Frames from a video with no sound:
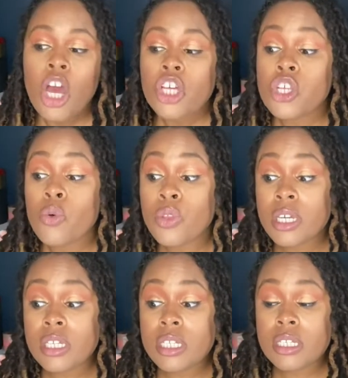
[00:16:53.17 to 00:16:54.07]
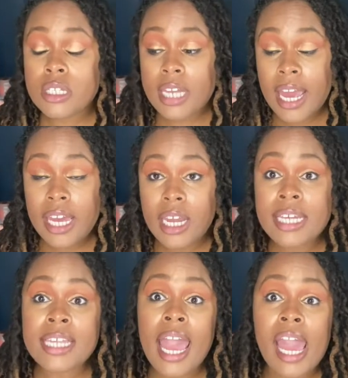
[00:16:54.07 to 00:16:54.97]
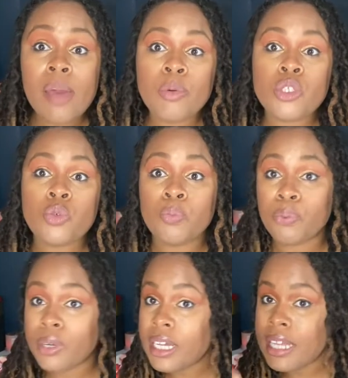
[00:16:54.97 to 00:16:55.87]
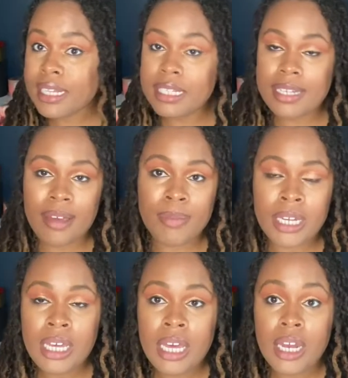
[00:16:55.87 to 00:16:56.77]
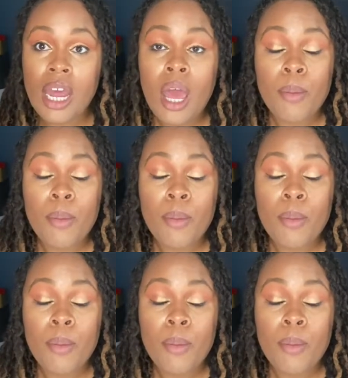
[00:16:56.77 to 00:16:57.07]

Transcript: So the state is able to bring that statement in,